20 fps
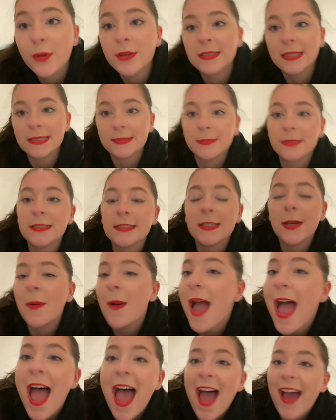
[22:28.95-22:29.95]
assessments, so.
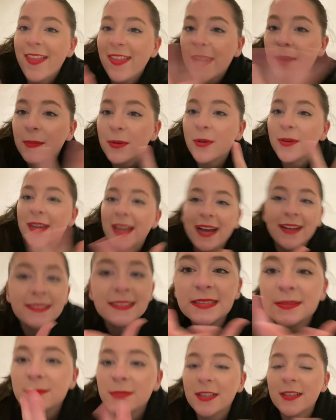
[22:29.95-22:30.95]
And then I'm going out
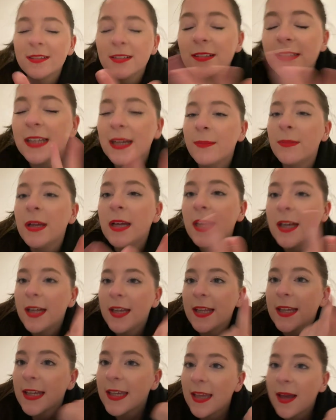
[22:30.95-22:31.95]
tomorrow and I'm, and
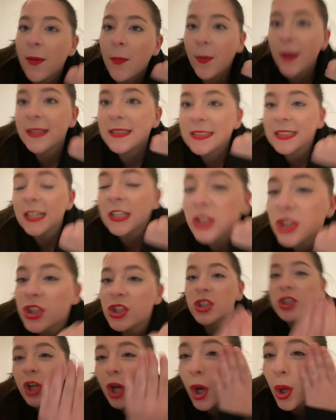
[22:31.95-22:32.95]
I can't wait to get
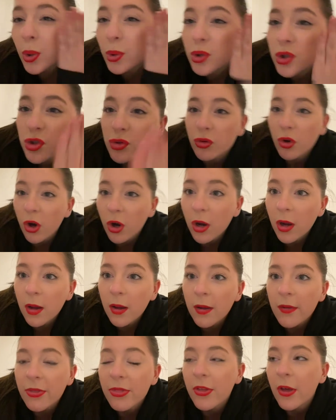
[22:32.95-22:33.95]
so
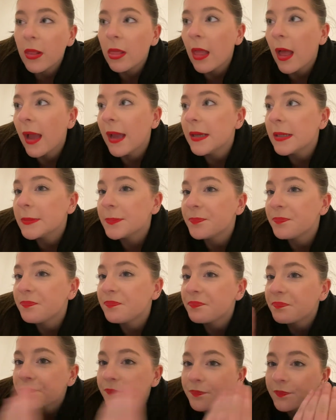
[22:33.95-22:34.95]
drunk that like
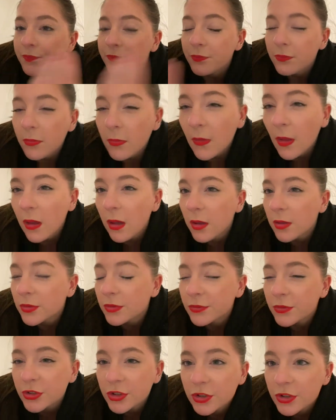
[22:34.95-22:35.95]

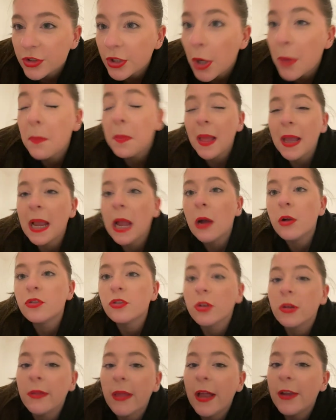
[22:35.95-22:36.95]
just so blackout
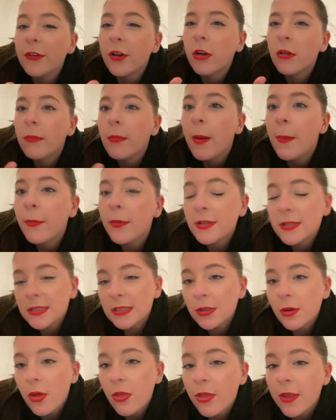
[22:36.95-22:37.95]
drunk that I don't remember a
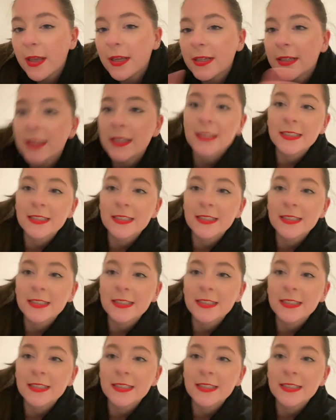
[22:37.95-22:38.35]
single thing.